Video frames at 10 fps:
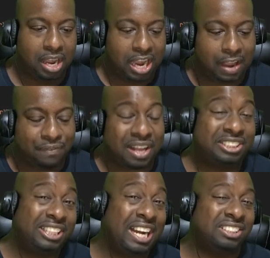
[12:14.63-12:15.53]
If I
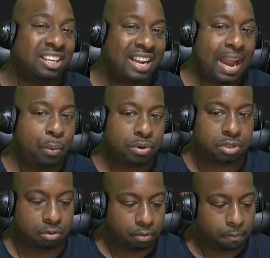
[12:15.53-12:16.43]
change the
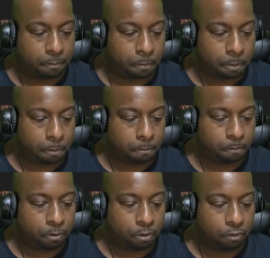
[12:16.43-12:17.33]
language
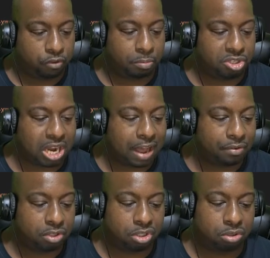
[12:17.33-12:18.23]
from Java
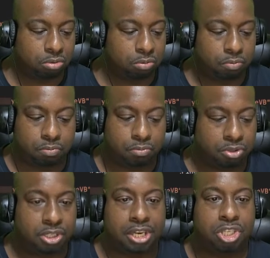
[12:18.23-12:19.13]
to
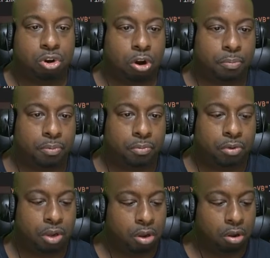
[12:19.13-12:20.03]
C#
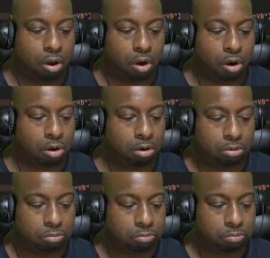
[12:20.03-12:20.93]
or
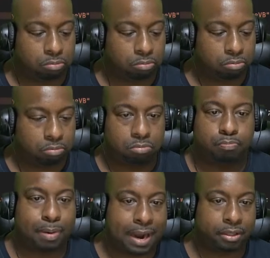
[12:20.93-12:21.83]

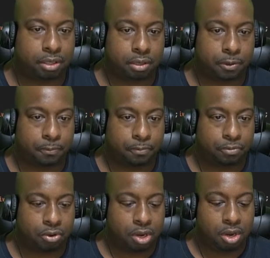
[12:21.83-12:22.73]
Python,
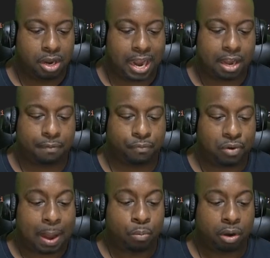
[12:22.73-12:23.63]
and the
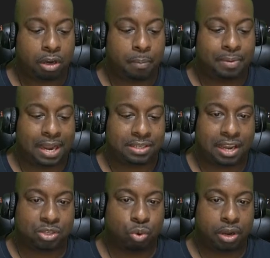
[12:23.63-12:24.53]
framework updates
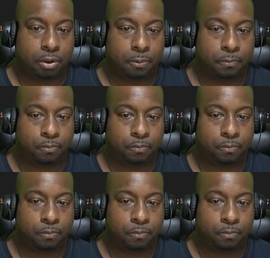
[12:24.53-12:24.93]
as well,